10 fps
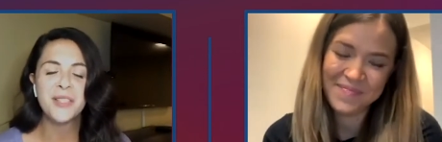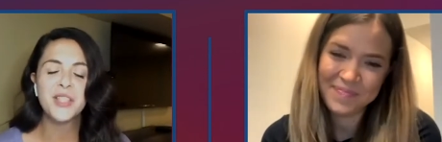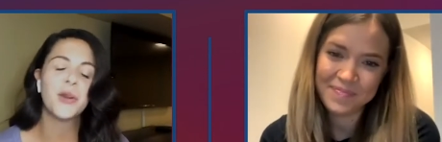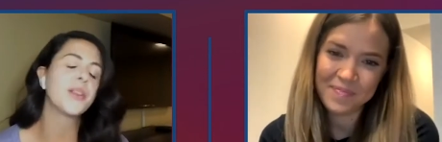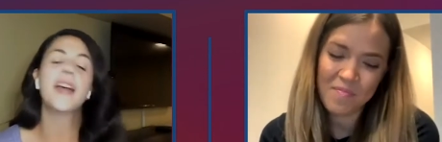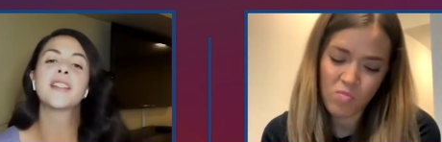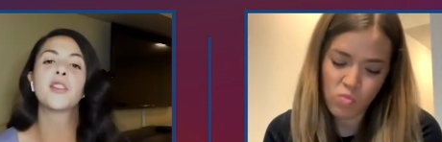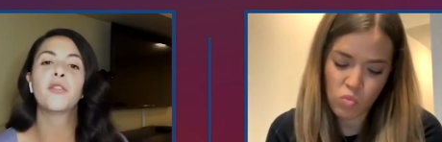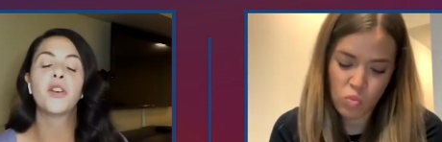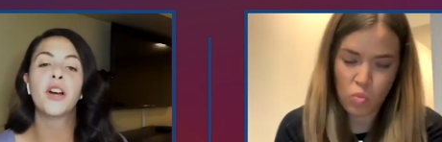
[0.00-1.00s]

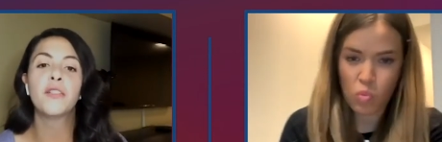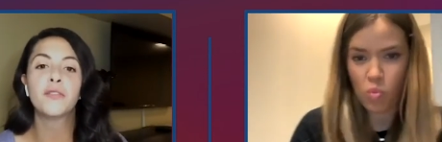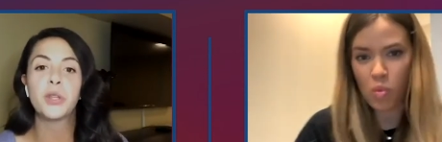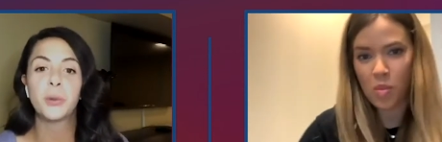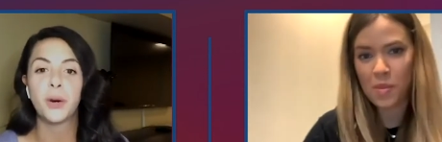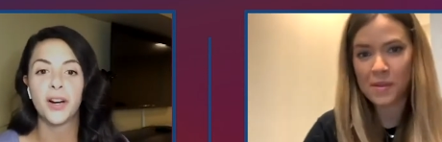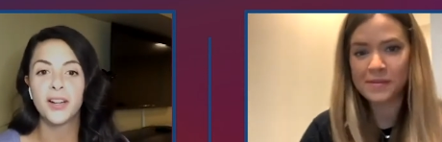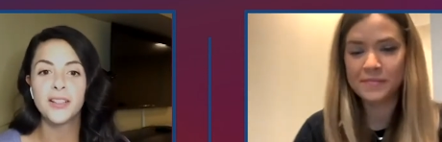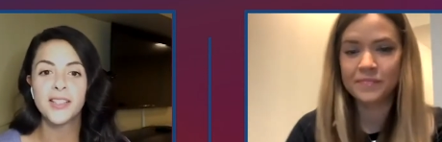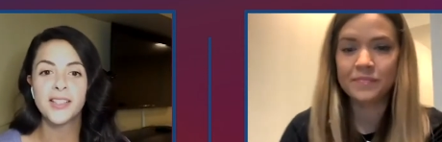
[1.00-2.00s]
Speaker 1: So for our
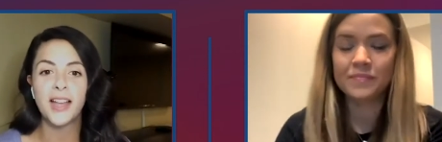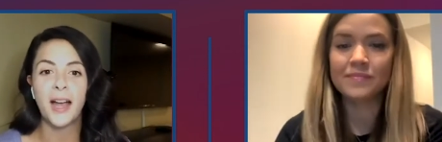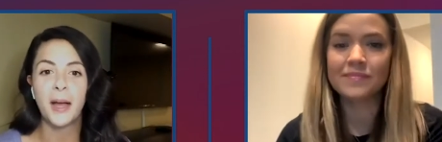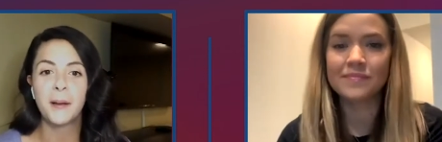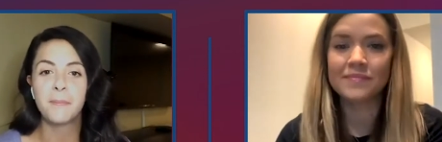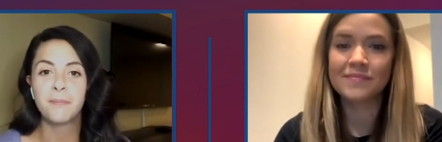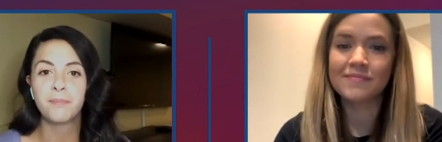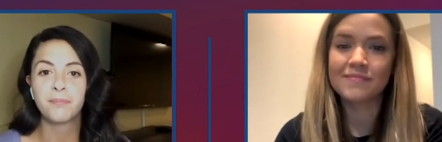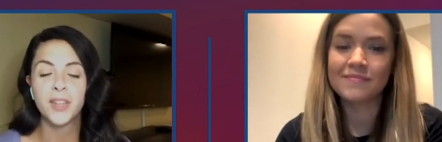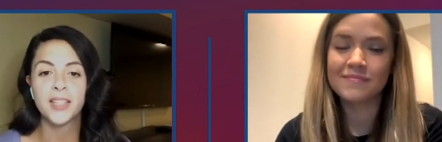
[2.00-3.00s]
viewers, I'm
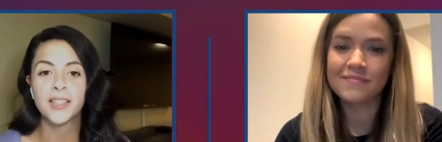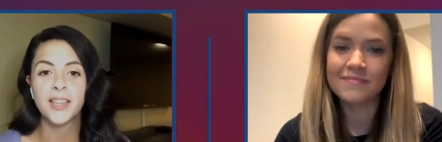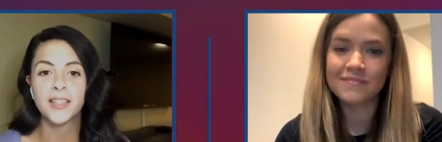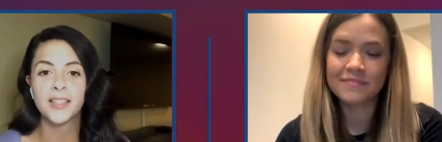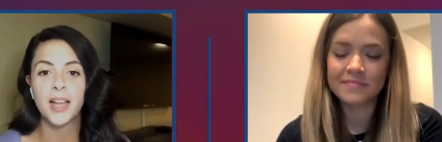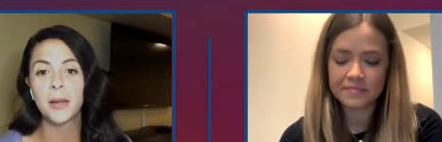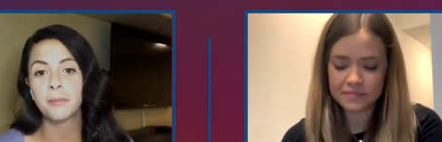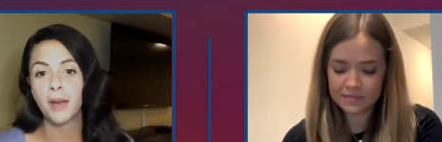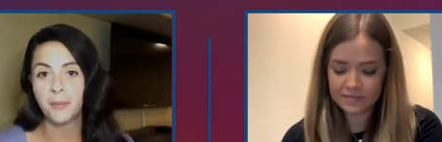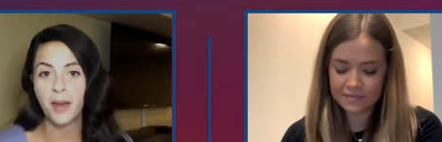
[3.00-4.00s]

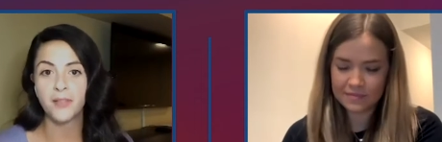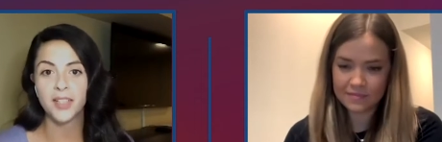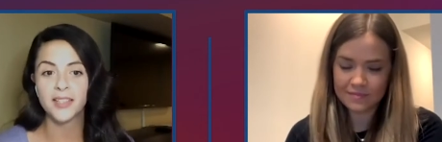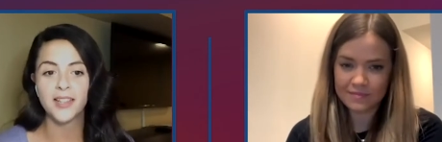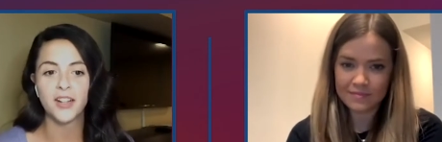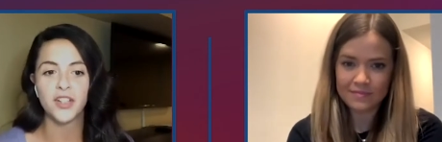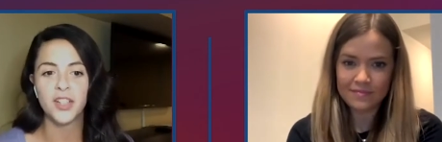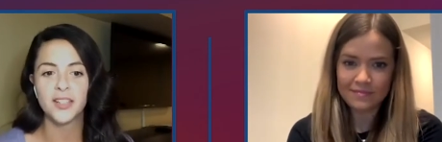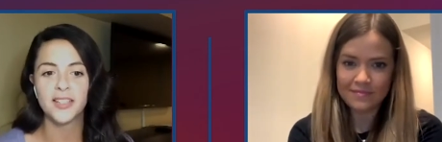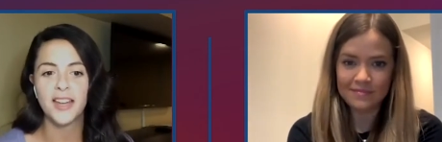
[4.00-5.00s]
having a
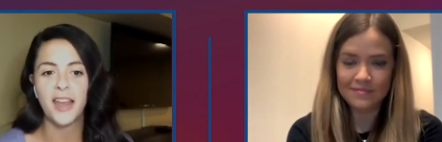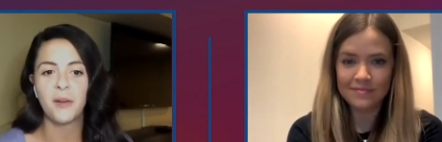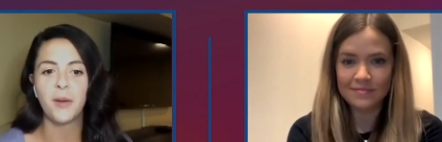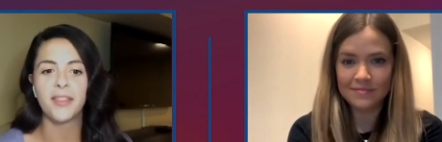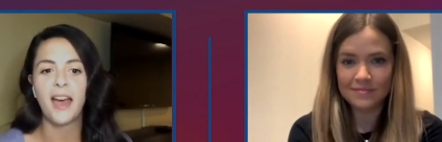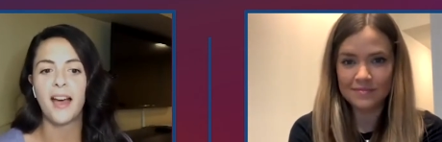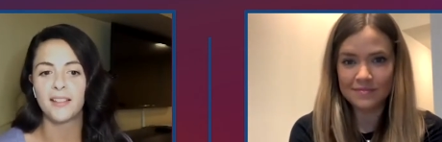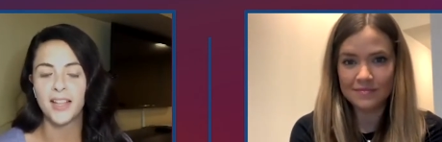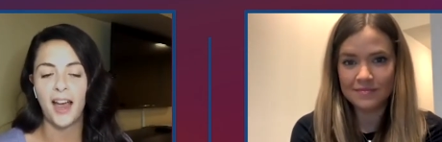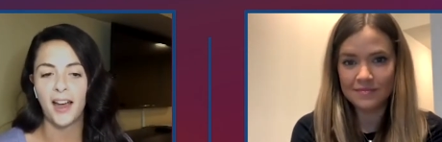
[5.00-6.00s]
discussion today with
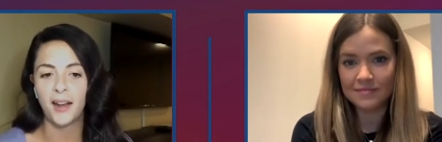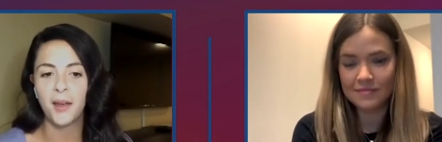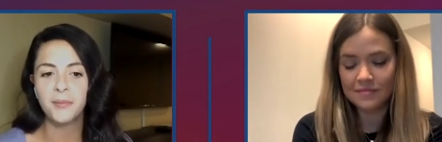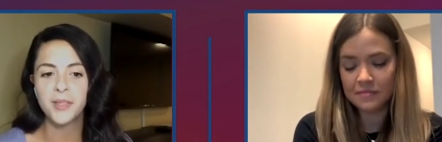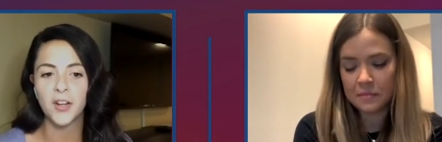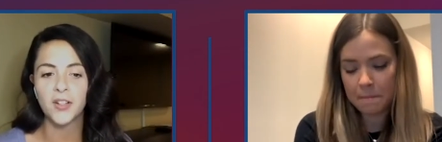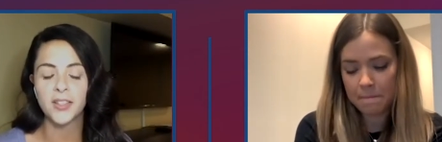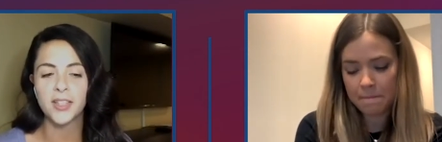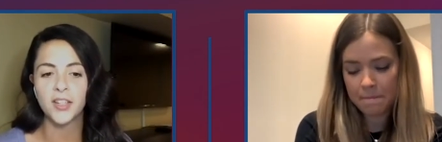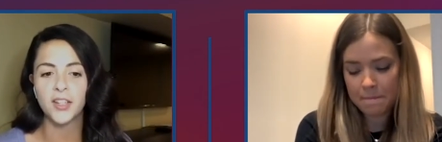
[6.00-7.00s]
Allie Adams,
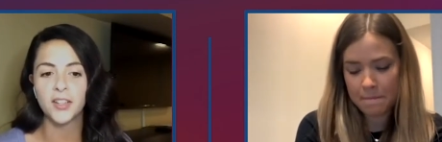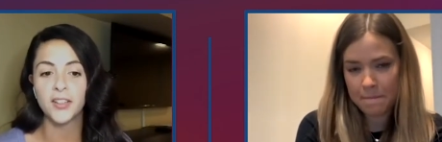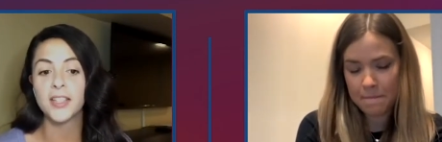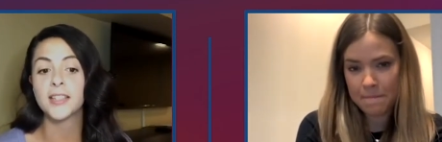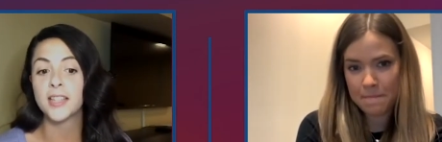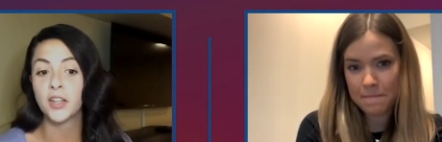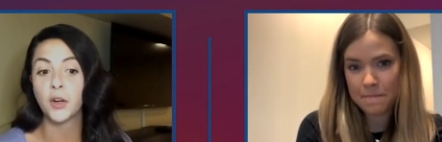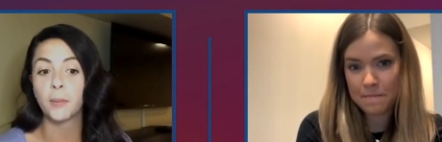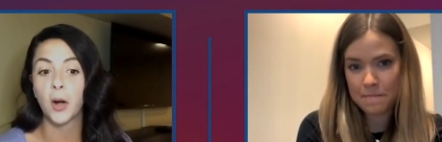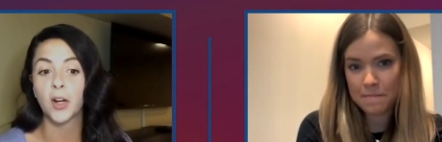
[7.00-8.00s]
the
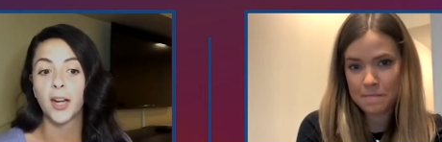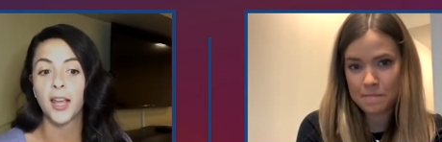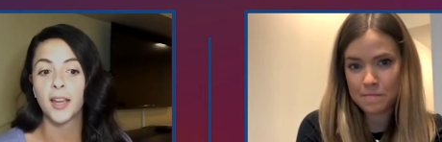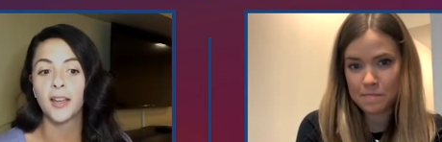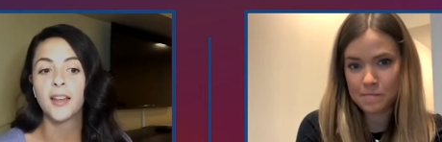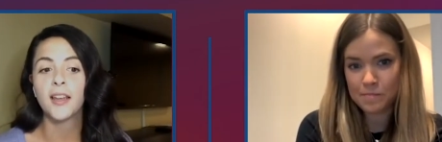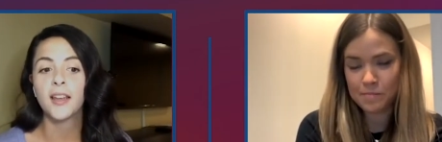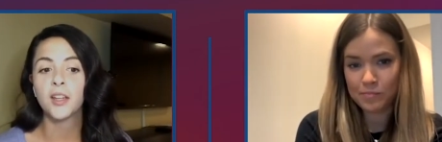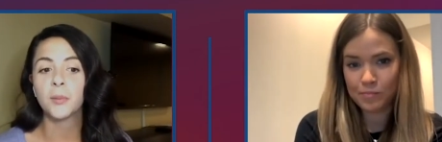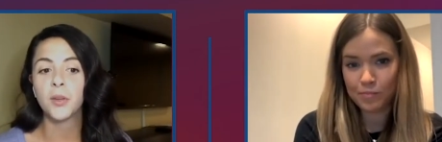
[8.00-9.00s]
Senior Marketing
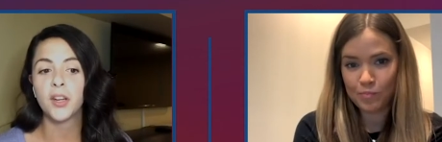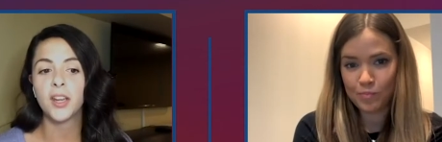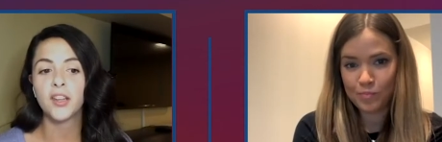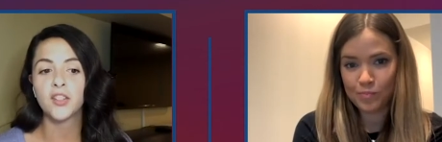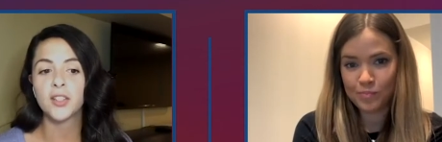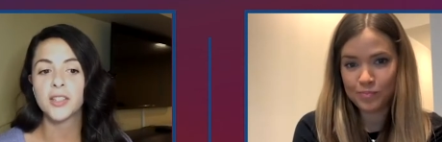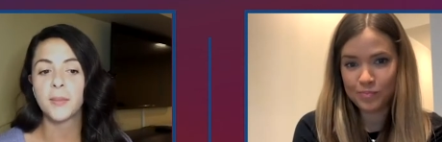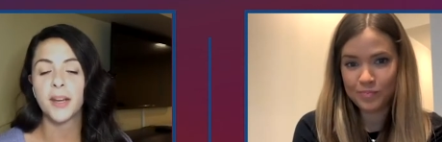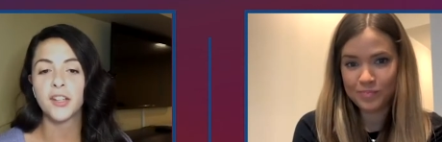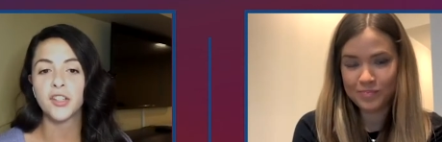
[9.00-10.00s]
Communications
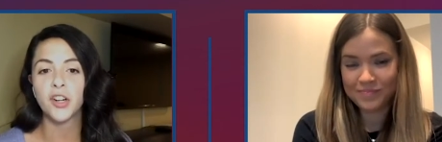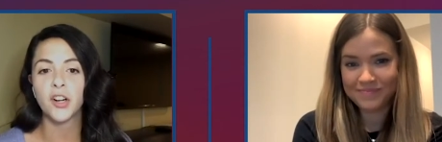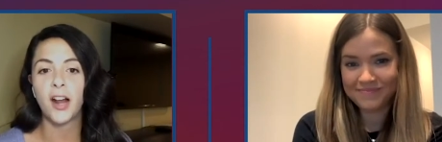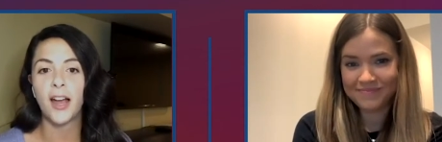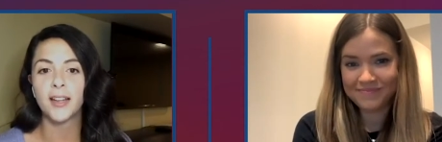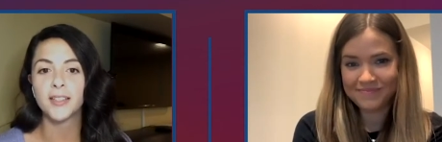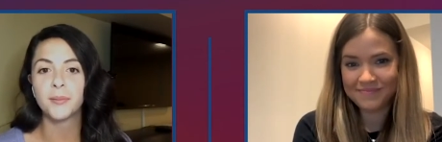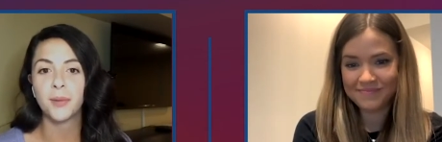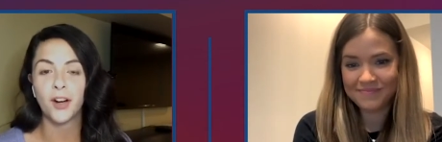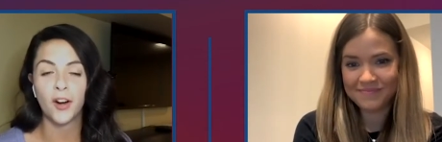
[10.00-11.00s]
Manager at
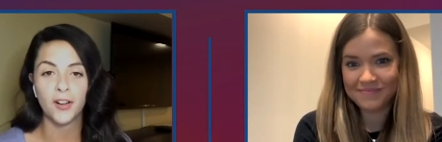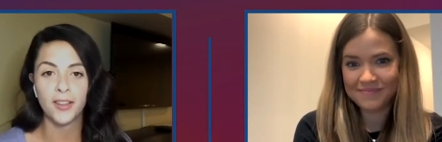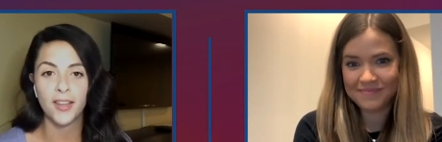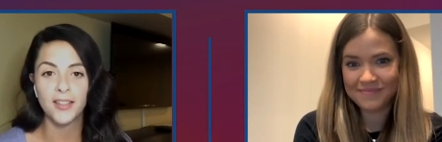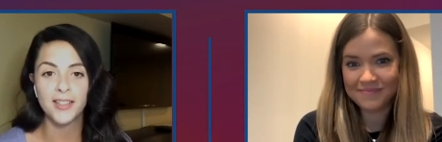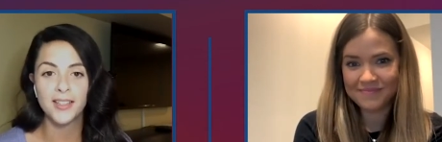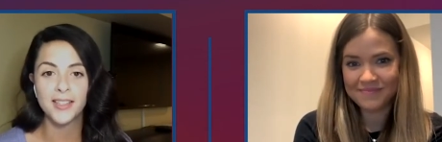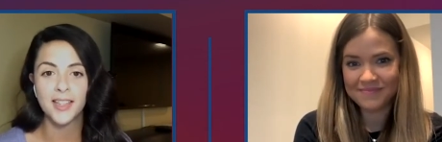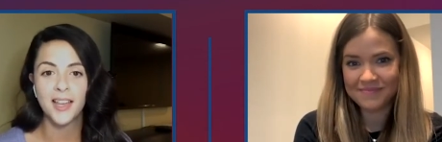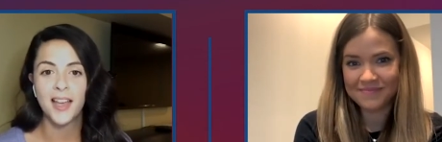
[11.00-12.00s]
McCarthy's.